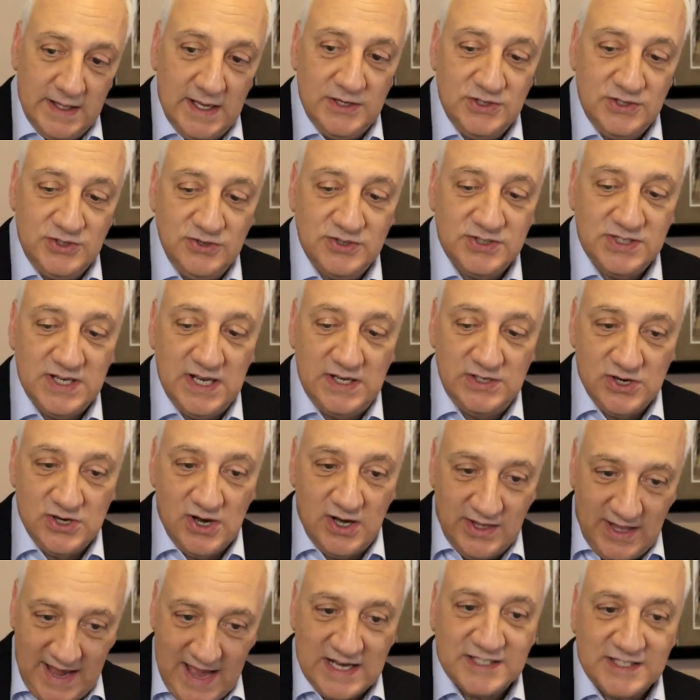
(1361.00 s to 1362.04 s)
as you said,
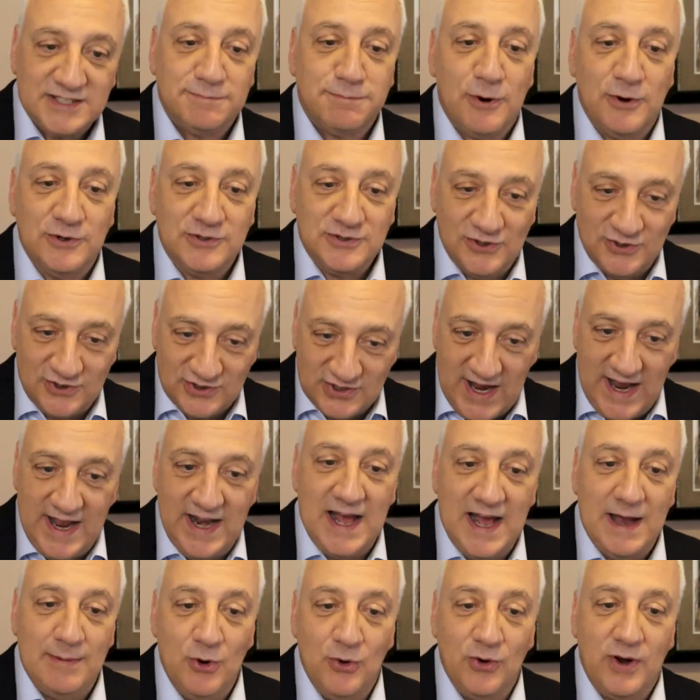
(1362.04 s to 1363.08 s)
John, the experts are
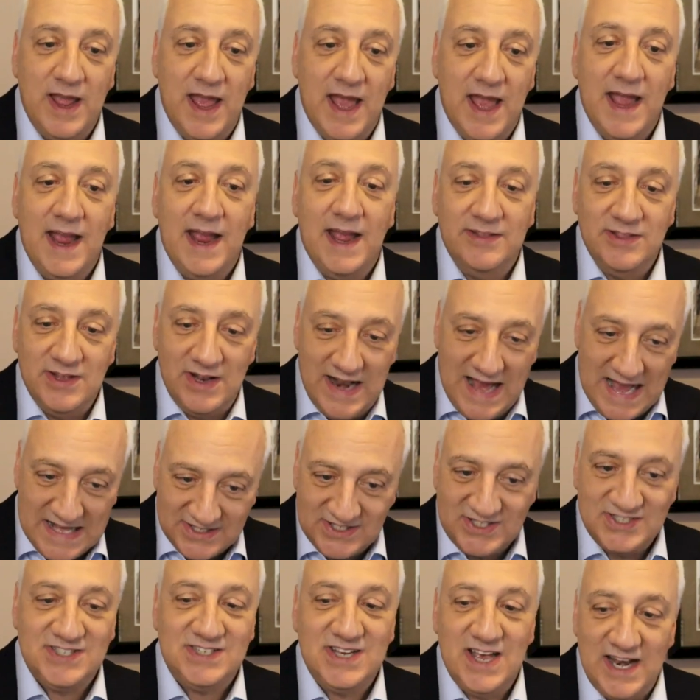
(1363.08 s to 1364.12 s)
saying I'm okay and they're
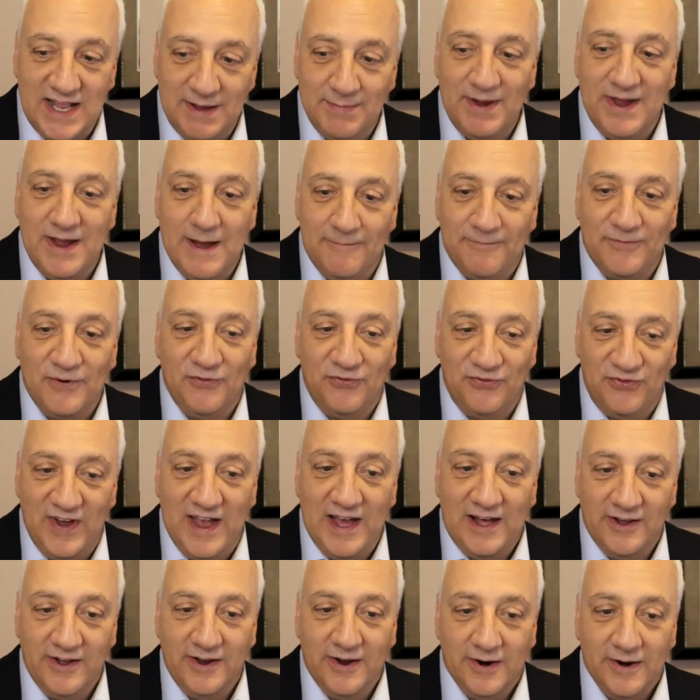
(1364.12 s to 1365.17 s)
not setting me up for
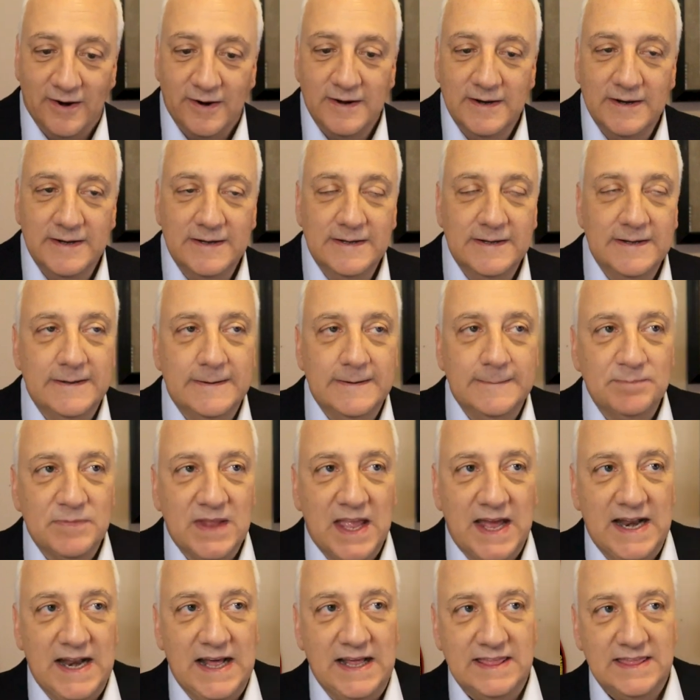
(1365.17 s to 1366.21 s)
failure.
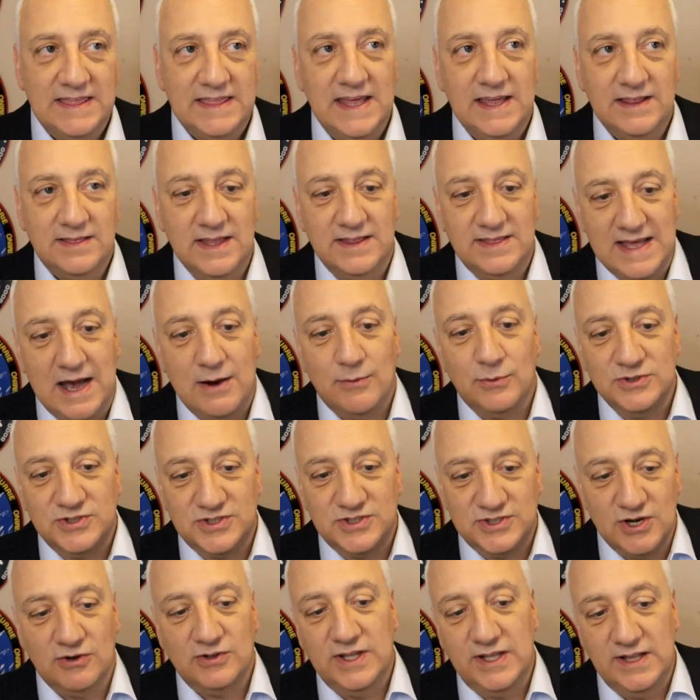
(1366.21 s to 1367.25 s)
And I think that that
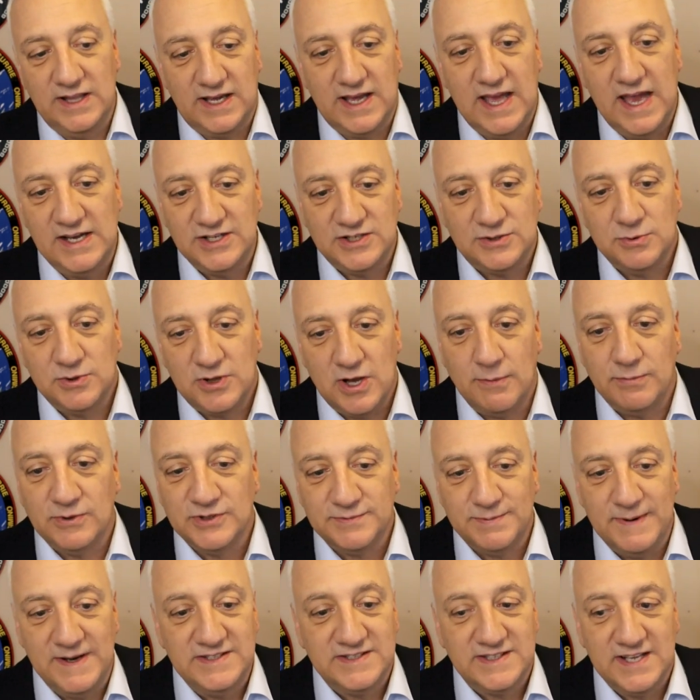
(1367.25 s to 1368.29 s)
was certainly the case with the
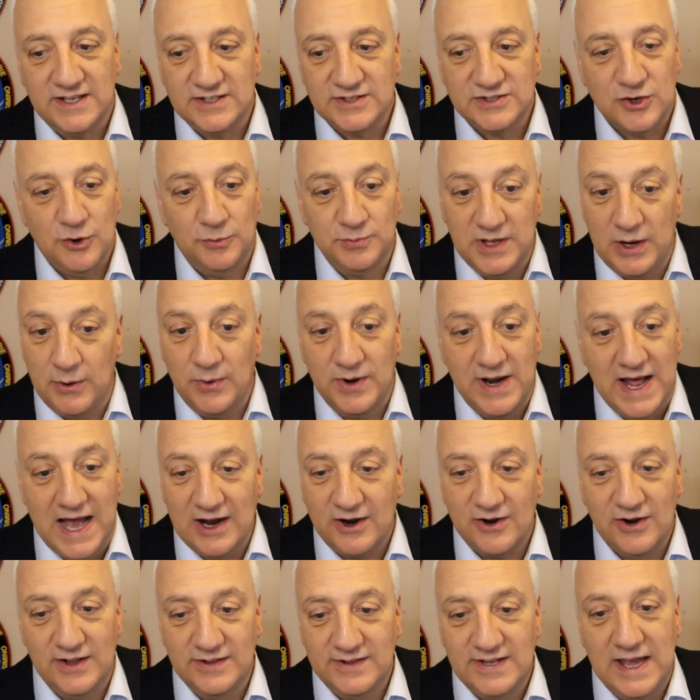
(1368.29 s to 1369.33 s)
Hubble Space Telescope. They were
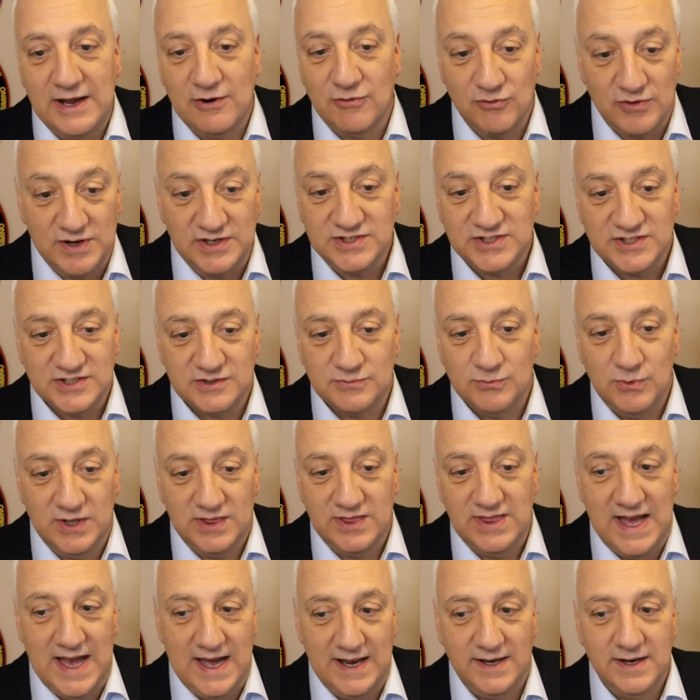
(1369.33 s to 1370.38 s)
not going to take risks
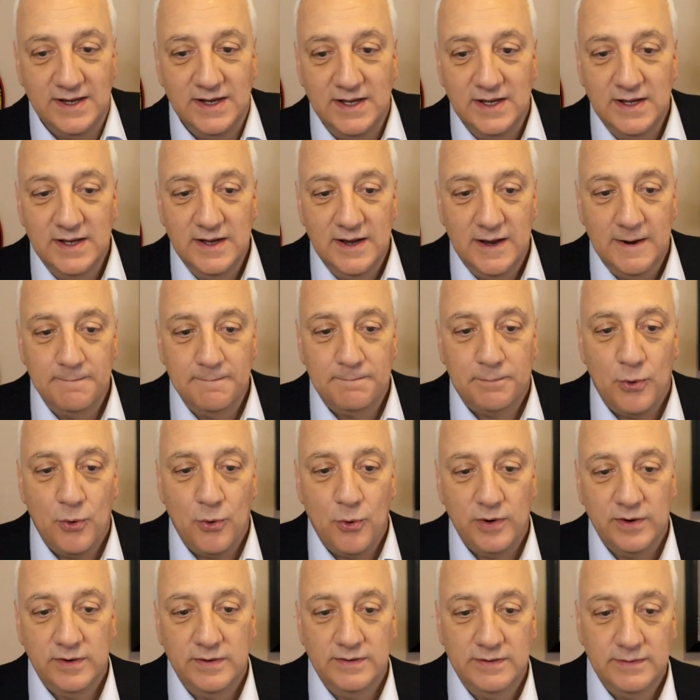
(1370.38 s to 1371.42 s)
with that
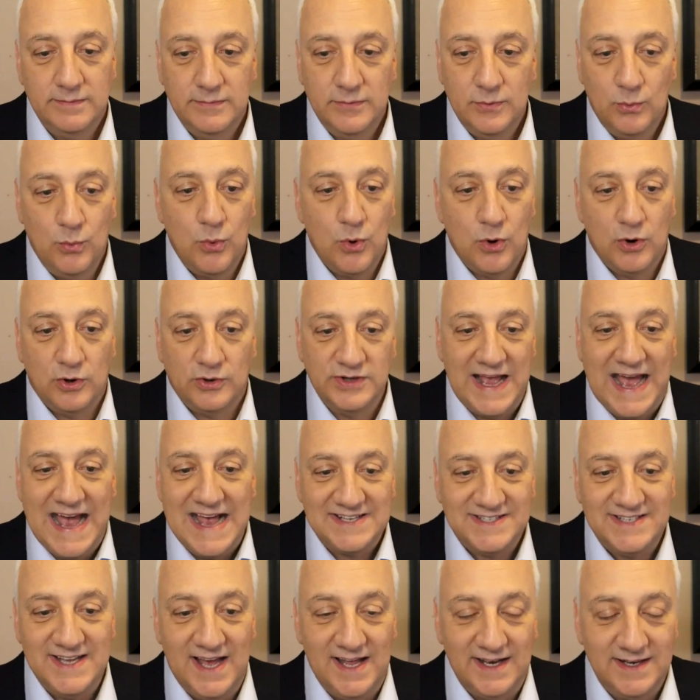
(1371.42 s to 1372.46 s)
important world
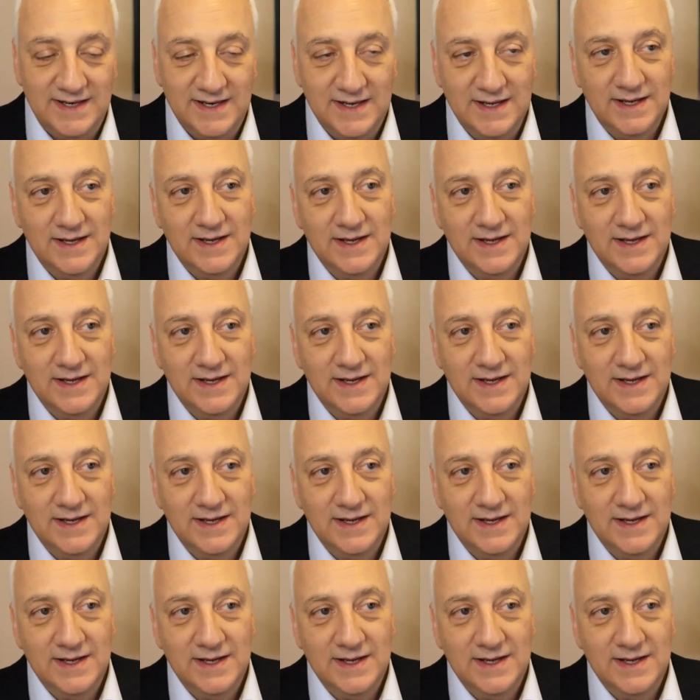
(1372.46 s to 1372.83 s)
asset